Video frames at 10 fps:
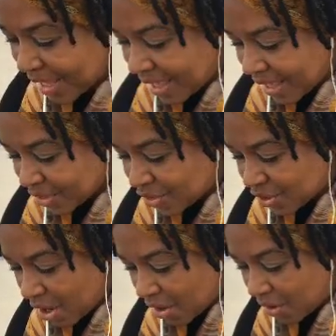
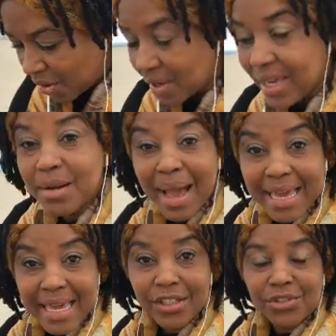So in my
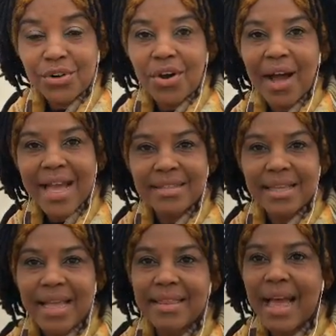intro, I
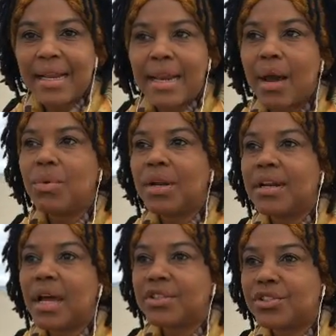said that I
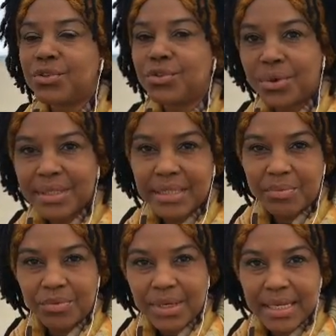wanted us to do a
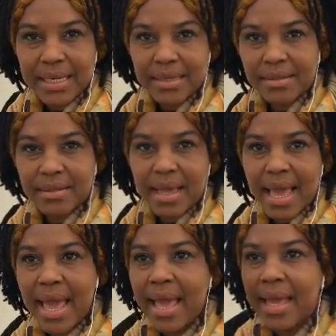deep release,
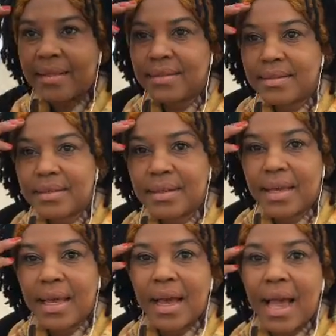and
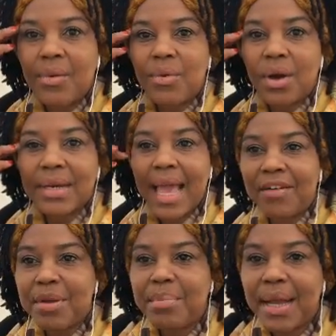I want
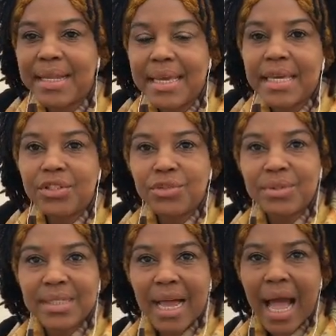everybody to
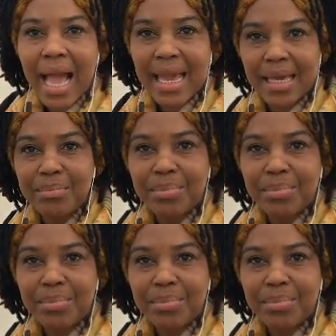type